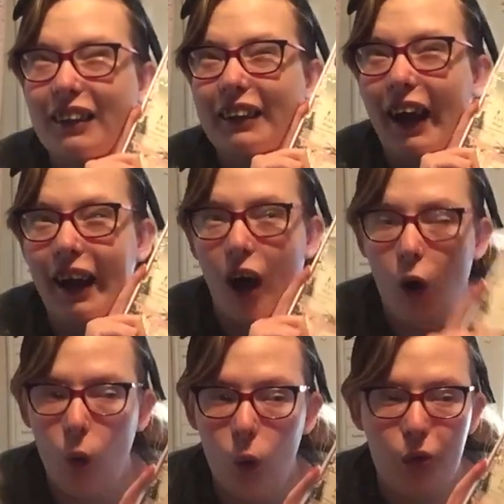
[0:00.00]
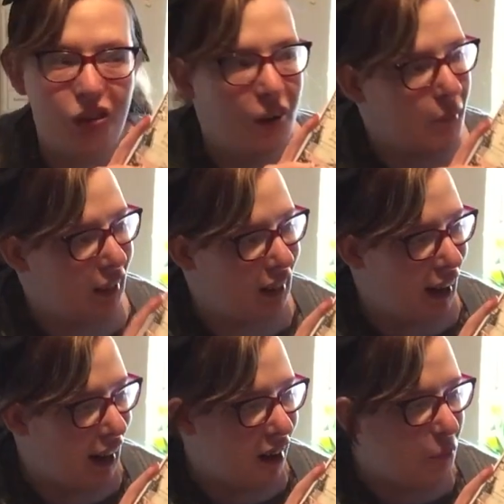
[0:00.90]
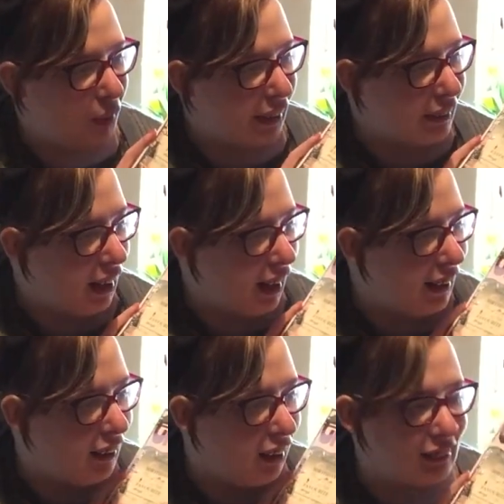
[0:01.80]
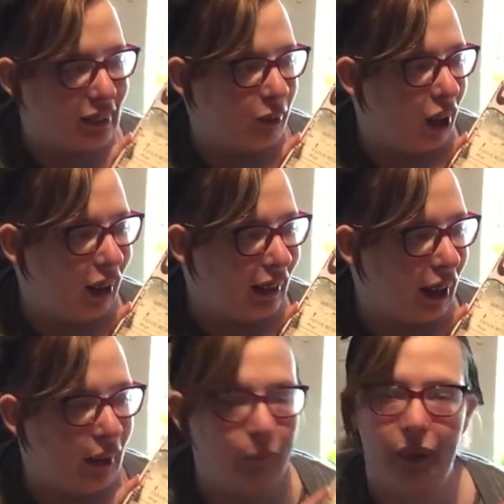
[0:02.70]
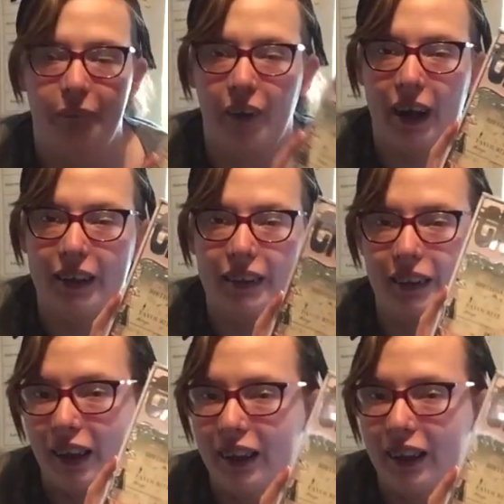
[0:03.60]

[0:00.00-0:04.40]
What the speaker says: They are awesome and epic, and I still can't get over the fact